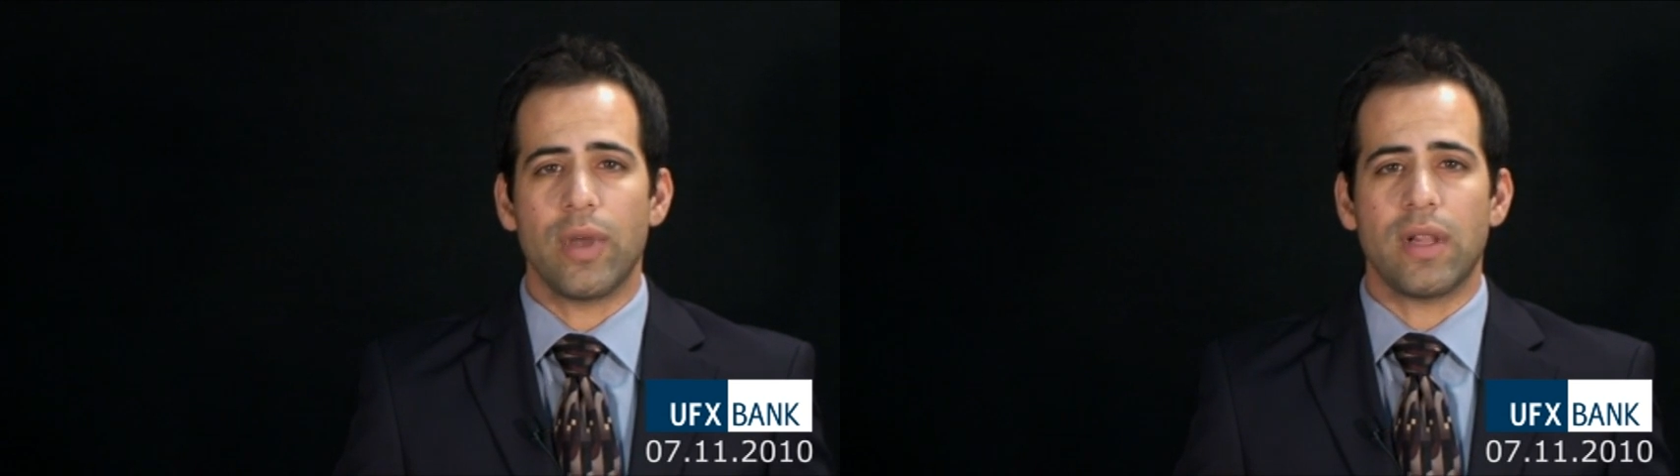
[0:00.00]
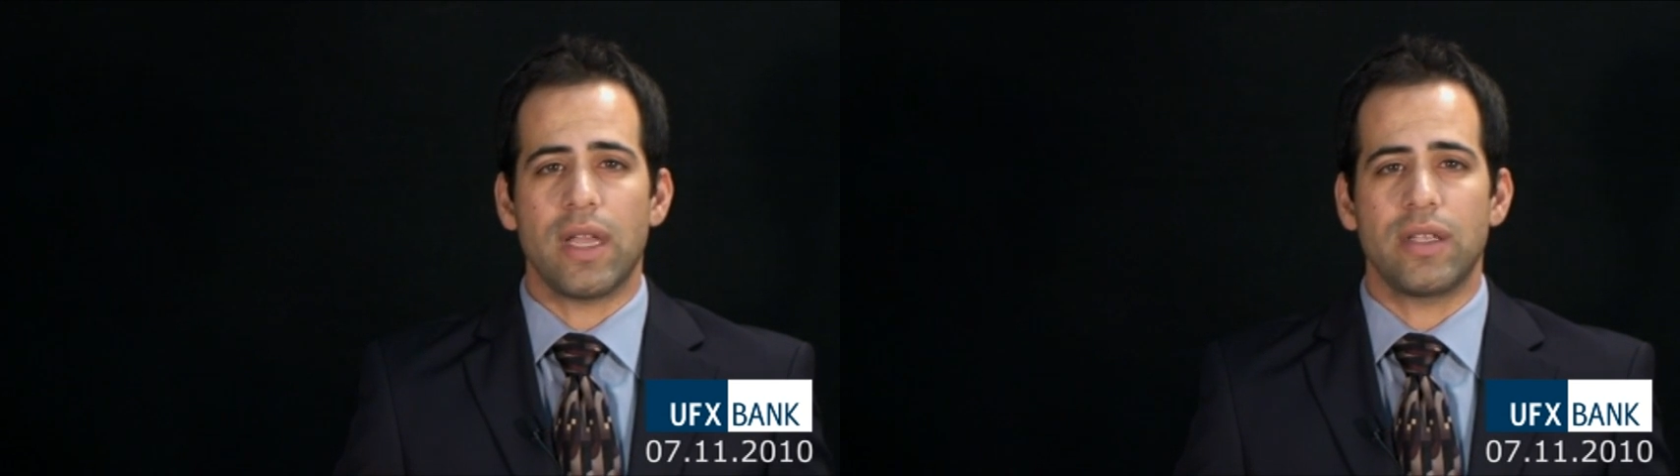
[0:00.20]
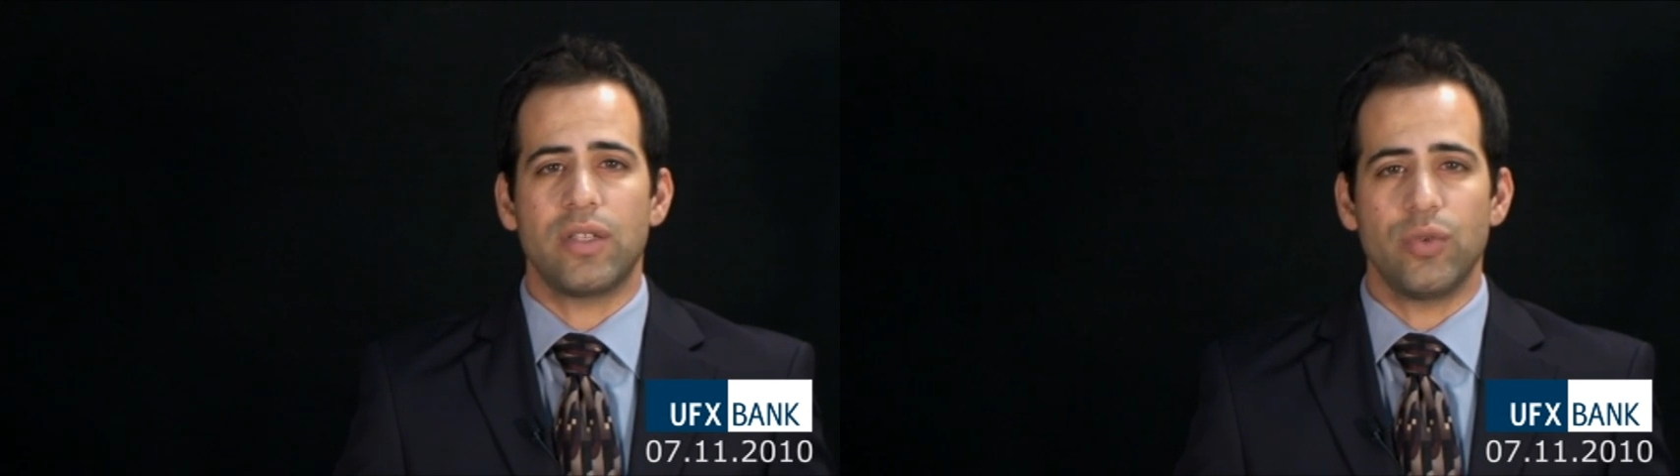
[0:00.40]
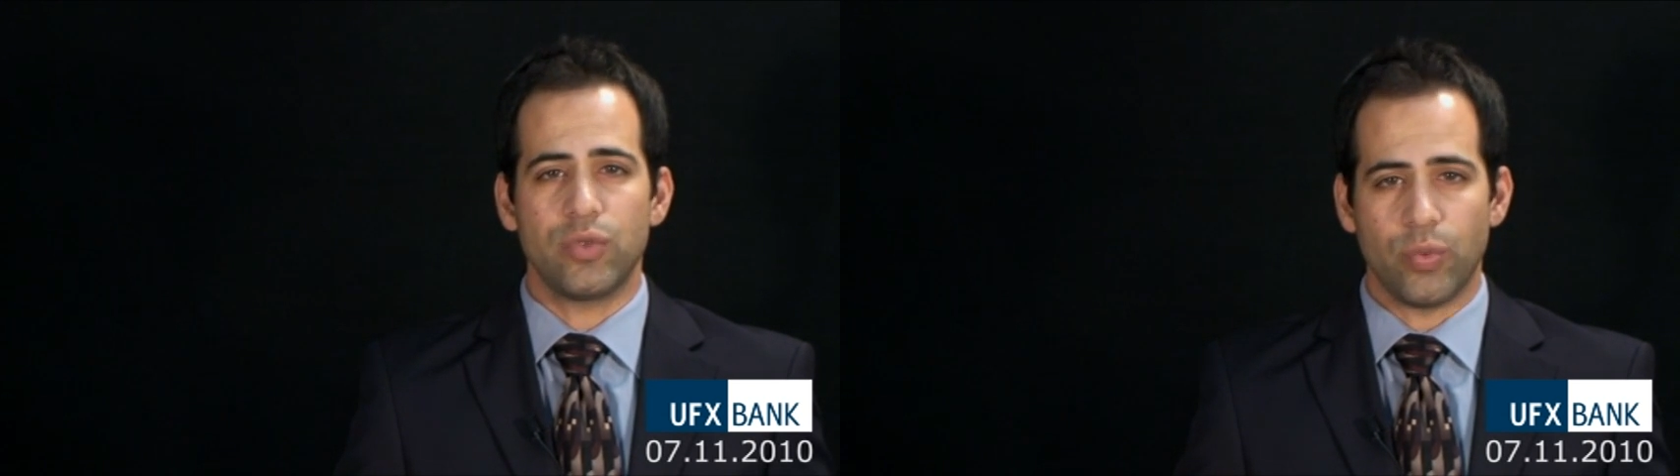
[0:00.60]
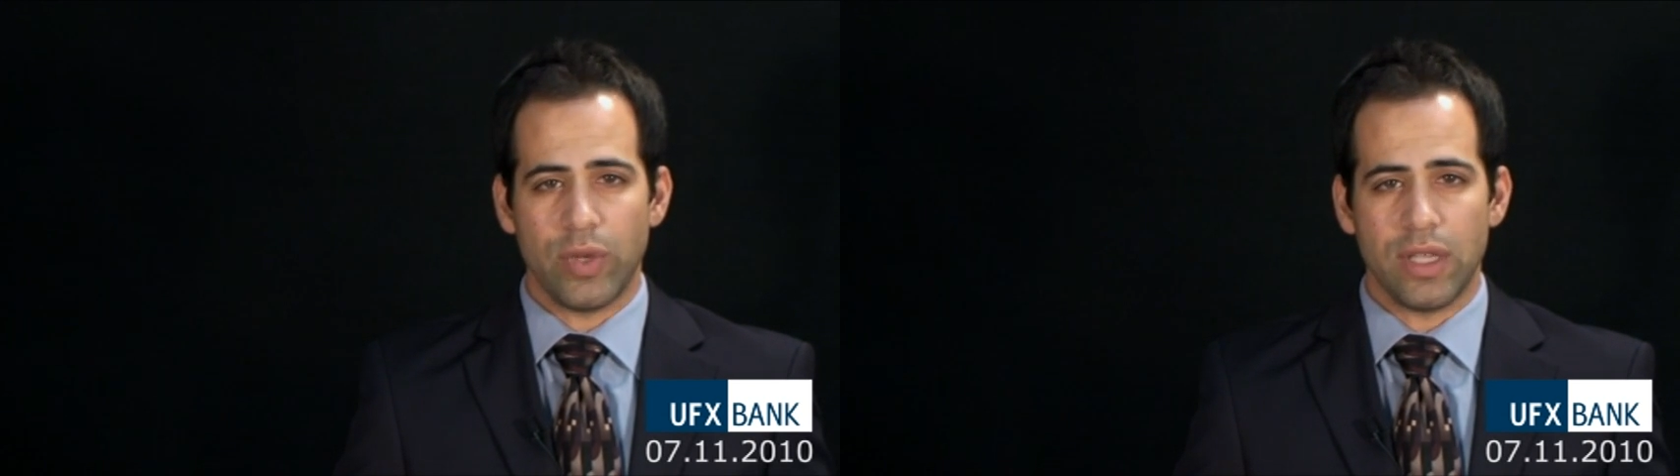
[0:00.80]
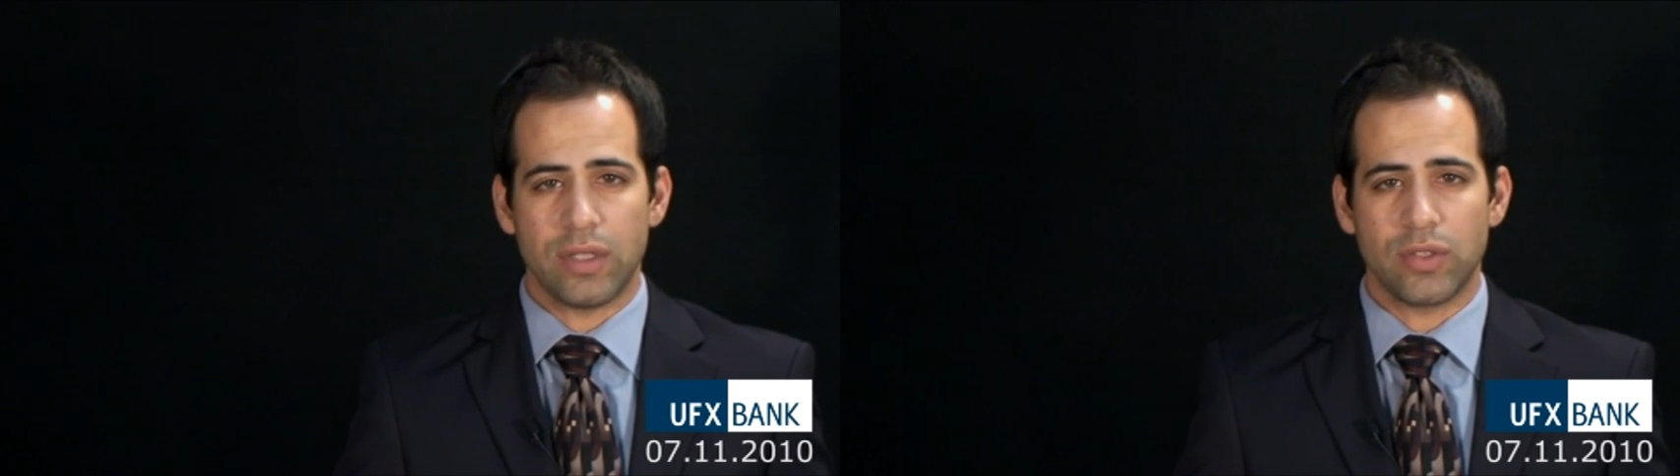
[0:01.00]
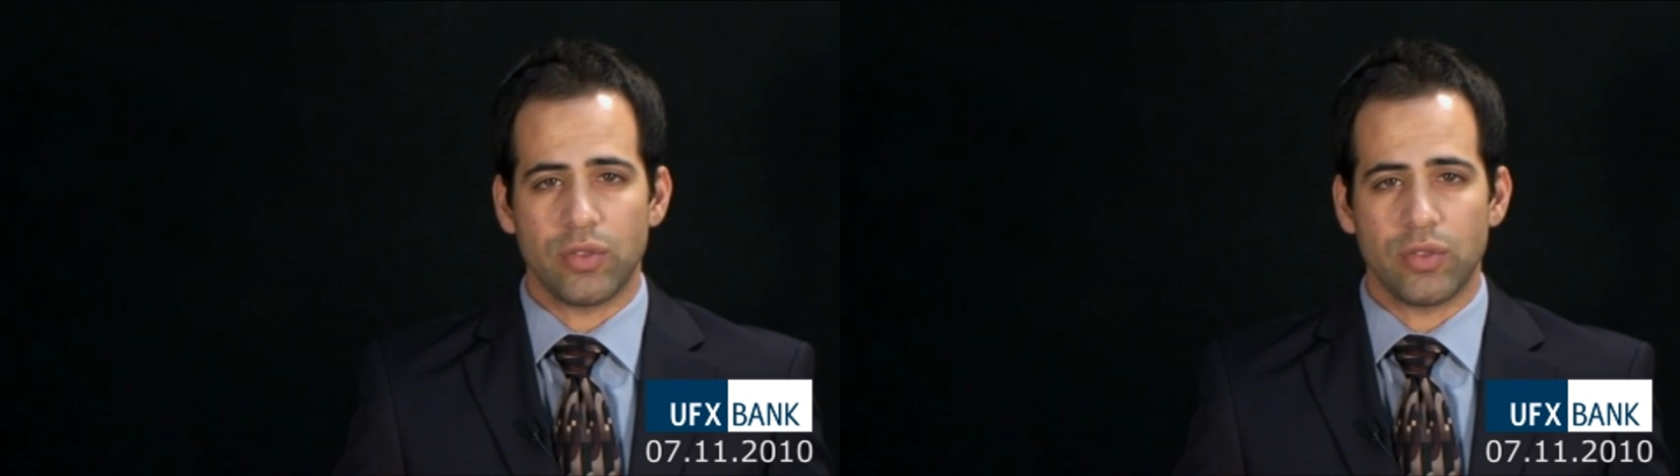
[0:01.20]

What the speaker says: Oil had a huge week,